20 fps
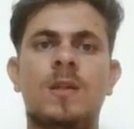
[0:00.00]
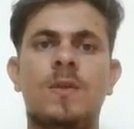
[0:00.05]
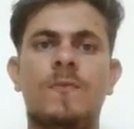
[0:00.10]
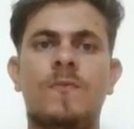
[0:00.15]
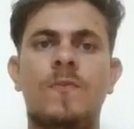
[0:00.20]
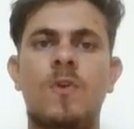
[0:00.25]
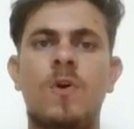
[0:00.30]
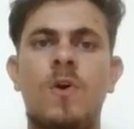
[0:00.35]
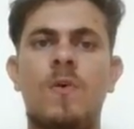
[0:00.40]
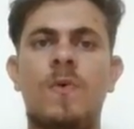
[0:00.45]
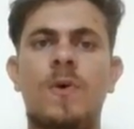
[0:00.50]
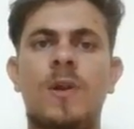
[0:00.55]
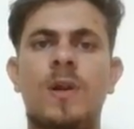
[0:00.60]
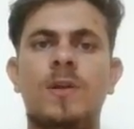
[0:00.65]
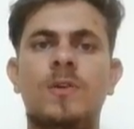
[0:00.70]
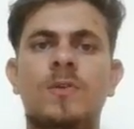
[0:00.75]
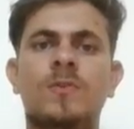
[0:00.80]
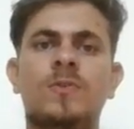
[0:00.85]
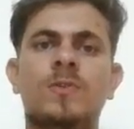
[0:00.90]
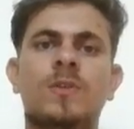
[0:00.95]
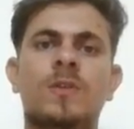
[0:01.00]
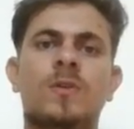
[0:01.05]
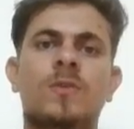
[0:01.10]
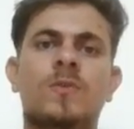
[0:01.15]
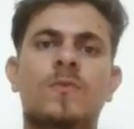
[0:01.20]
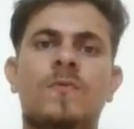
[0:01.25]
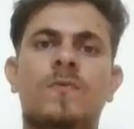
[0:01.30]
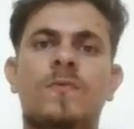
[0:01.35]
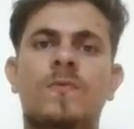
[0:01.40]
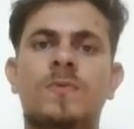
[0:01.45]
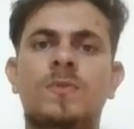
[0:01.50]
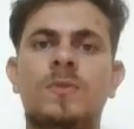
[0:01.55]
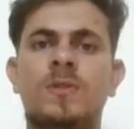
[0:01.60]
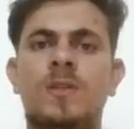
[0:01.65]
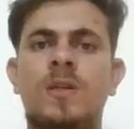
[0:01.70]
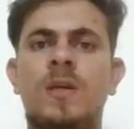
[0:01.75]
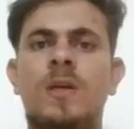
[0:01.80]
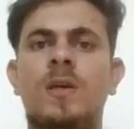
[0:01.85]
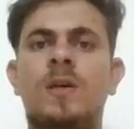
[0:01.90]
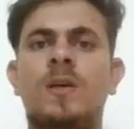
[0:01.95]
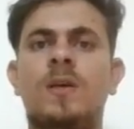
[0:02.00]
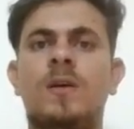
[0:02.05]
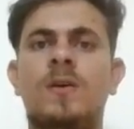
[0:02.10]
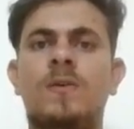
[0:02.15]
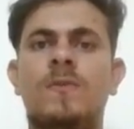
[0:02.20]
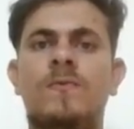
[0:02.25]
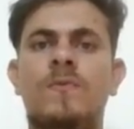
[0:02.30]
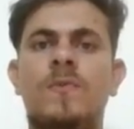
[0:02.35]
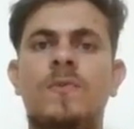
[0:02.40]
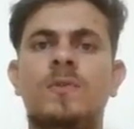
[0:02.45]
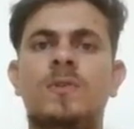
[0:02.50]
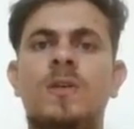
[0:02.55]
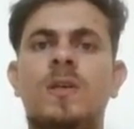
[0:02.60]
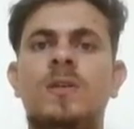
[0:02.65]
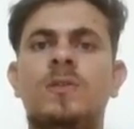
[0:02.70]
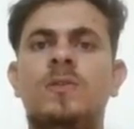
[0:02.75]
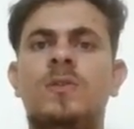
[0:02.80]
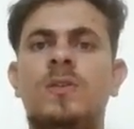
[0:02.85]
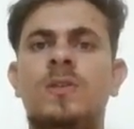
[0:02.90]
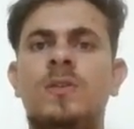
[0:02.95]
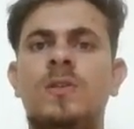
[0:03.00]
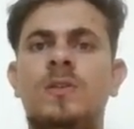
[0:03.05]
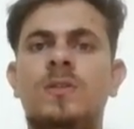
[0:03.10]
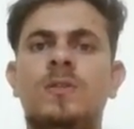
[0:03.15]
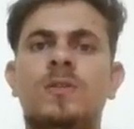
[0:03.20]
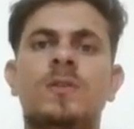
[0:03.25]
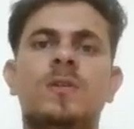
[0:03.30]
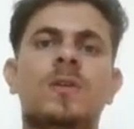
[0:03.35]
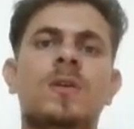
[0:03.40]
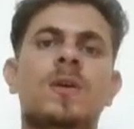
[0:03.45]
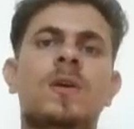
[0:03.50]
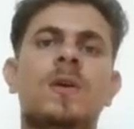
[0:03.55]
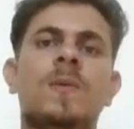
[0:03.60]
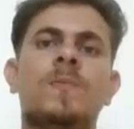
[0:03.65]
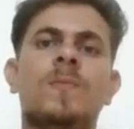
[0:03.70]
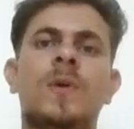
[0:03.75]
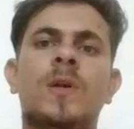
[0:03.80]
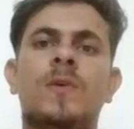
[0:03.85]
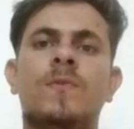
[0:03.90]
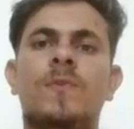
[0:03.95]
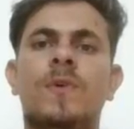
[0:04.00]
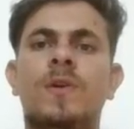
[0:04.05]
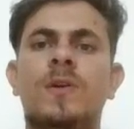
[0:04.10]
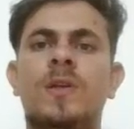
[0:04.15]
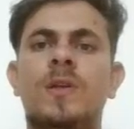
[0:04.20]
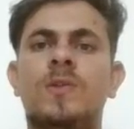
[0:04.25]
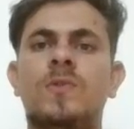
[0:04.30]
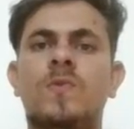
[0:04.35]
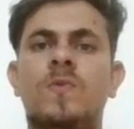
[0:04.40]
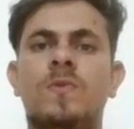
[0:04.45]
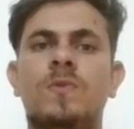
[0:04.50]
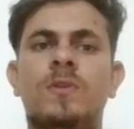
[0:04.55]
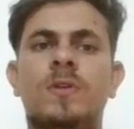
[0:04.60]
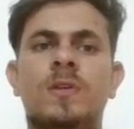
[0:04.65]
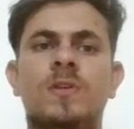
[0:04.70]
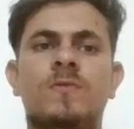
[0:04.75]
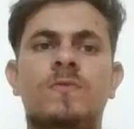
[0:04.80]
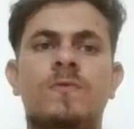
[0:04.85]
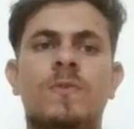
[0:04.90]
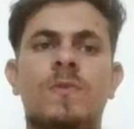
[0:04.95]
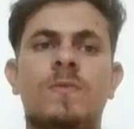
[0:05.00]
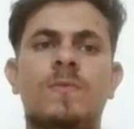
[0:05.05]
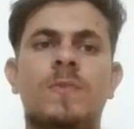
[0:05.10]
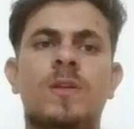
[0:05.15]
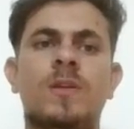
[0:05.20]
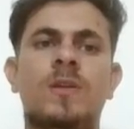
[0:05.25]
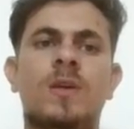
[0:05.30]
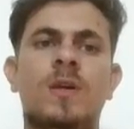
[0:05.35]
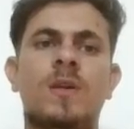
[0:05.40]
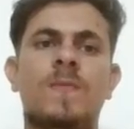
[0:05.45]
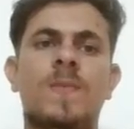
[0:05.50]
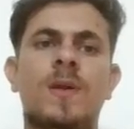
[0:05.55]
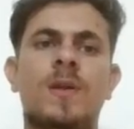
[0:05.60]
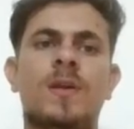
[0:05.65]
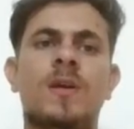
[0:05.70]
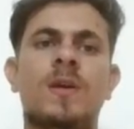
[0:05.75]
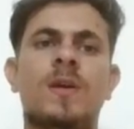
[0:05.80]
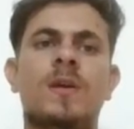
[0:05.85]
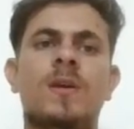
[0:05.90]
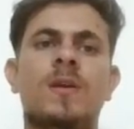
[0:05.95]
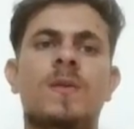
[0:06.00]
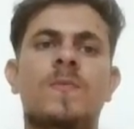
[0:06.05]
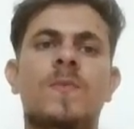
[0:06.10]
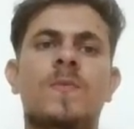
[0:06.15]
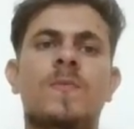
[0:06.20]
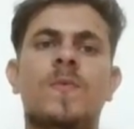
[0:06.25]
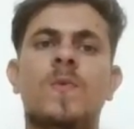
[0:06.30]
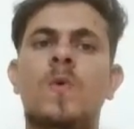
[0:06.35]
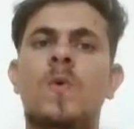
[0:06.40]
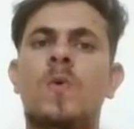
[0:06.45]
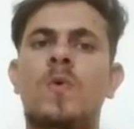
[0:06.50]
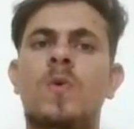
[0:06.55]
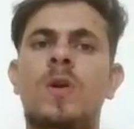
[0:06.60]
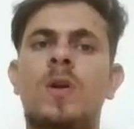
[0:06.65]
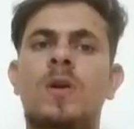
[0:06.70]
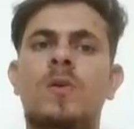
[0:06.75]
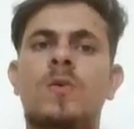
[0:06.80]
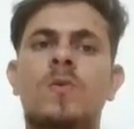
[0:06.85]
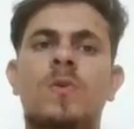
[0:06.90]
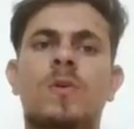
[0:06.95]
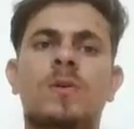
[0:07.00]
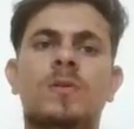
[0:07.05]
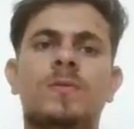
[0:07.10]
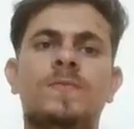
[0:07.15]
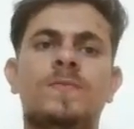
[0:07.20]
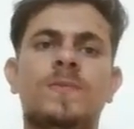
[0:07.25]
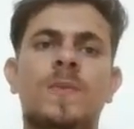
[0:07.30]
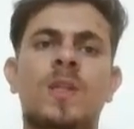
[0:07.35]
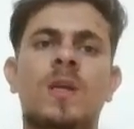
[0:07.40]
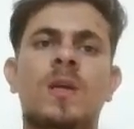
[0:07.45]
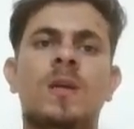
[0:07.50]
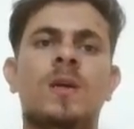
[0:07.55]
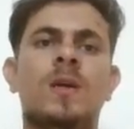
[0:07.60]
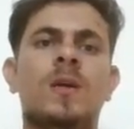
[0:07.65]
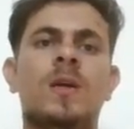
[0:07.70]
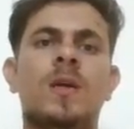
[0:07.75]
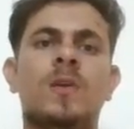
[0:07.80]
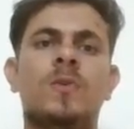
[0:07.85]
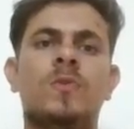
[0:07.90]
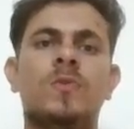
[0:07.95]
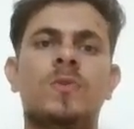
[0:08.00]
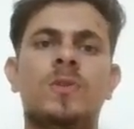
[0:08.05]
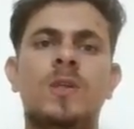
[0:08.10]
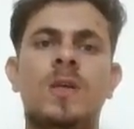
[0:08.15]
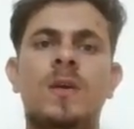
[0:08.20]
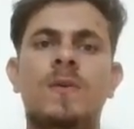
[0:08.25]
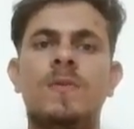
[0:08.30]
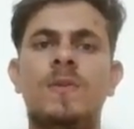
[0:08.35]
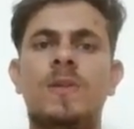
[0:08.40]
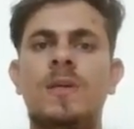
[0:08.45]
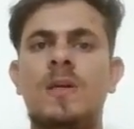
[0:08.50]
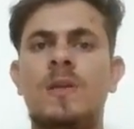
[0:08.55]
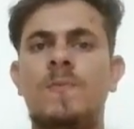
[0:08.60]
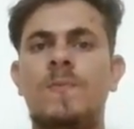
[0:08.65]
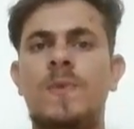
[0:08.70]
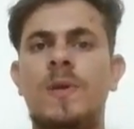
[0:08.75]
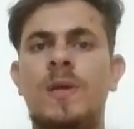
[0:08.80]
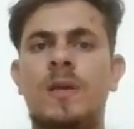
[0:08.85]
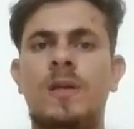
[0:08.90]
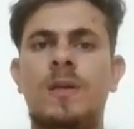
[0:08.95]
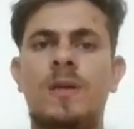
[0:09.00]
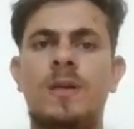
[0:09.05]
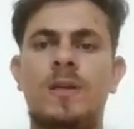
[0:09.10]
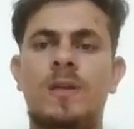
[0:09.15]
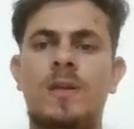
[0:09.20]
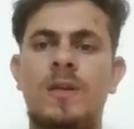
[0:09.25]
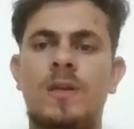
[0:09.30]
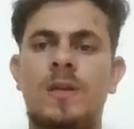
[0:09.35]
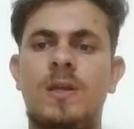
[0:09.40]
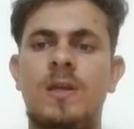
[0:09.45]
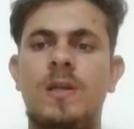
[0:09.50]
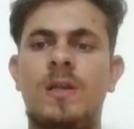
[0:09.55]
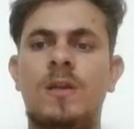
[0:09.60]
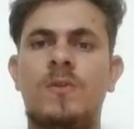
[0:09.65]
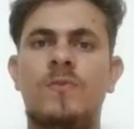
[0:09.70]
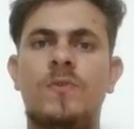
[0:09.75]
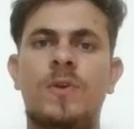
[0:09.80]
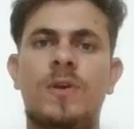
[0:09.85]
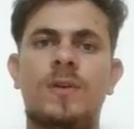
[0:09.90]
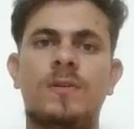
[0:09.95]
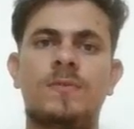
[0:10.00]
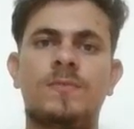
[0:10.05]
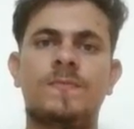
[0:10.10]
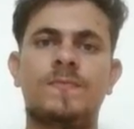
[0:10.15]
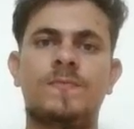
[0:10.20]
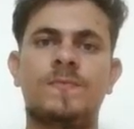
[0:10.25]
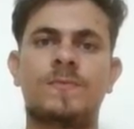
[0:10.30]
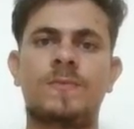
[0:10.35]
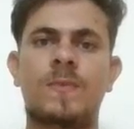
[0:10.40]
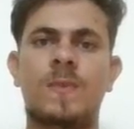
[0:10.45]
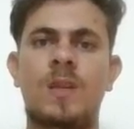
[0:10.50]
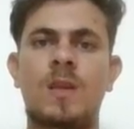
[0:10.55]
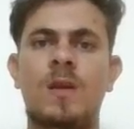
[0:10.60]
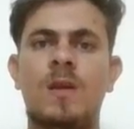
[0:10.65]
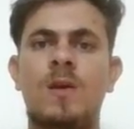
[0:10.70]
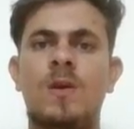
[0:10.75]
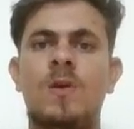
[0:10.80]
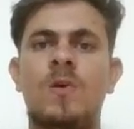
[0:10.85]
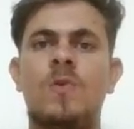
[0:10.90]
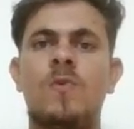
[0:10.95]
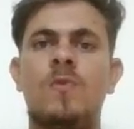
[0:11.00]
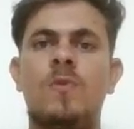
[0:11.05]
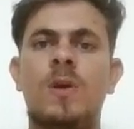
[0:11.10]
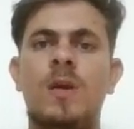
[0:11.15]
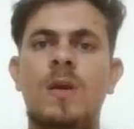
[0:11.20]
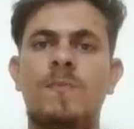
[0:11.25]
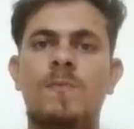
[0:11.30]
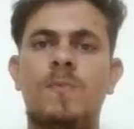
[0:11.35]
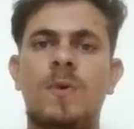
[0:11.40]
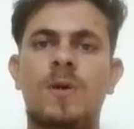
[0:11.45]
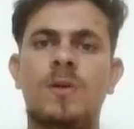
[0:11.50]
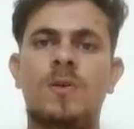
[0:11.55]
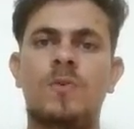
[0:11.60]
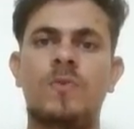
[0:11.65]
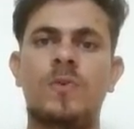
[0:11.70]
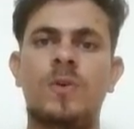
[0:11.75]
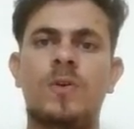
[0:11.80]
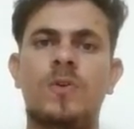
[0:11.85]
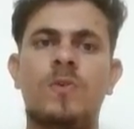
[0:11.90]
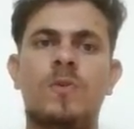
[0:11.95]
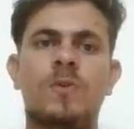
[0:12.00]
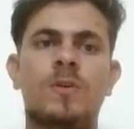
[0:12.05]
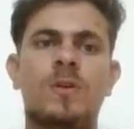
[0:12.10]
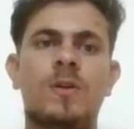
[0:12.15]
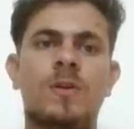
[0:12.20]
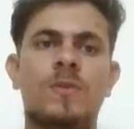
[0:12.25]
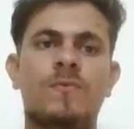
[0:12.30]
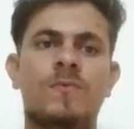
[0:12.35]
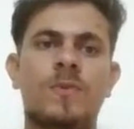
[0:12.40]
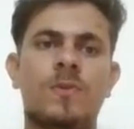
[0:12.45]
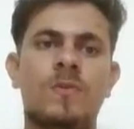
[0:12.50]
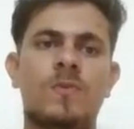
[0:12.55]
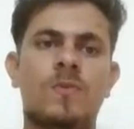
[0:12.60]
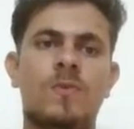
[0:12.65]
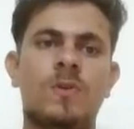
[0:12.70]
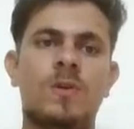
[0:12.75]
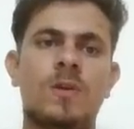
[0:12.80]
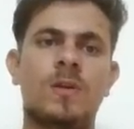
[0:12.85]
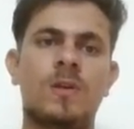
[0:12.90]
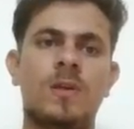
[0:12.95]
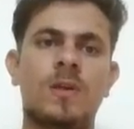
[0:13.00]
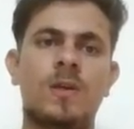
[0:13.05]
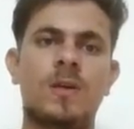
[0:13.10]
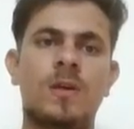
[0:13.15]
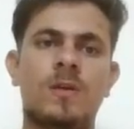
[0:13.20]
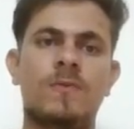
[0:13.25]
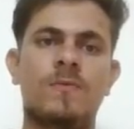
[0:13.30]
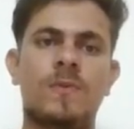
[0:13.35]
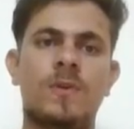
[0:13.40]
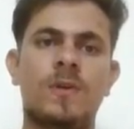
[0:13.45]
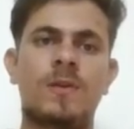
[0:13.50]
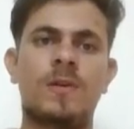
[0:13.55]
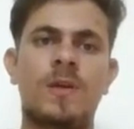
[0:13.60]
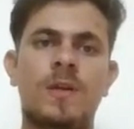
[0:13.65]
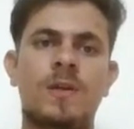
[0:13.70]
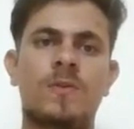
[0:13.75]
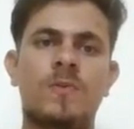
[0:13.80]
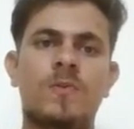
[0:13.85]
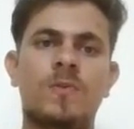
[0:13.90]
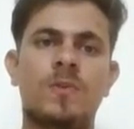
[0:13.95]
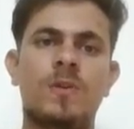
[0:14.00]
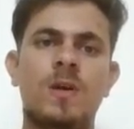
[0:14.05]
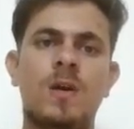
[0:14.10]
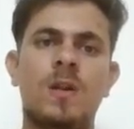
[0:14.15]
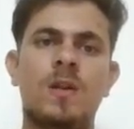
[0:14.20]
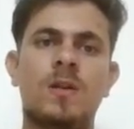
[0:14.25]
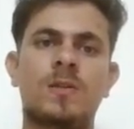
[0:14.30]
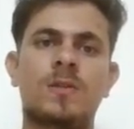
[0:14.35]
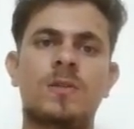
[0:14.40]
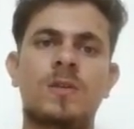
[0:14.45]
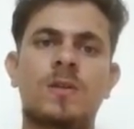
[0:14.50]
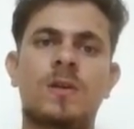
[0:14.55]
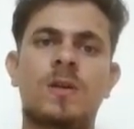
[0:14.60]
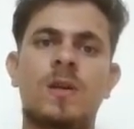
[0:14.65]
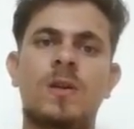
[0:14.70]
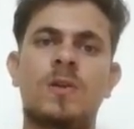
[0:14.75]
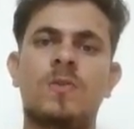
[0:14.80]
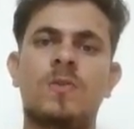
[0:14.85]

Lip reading: the flower and used it to stay young for centuries. But one day, soldiers from the nearby kingdom of Corona took it to save their pregnant and ill queen, who gave birth to a daughter with golden hair. One night, Kothel snuck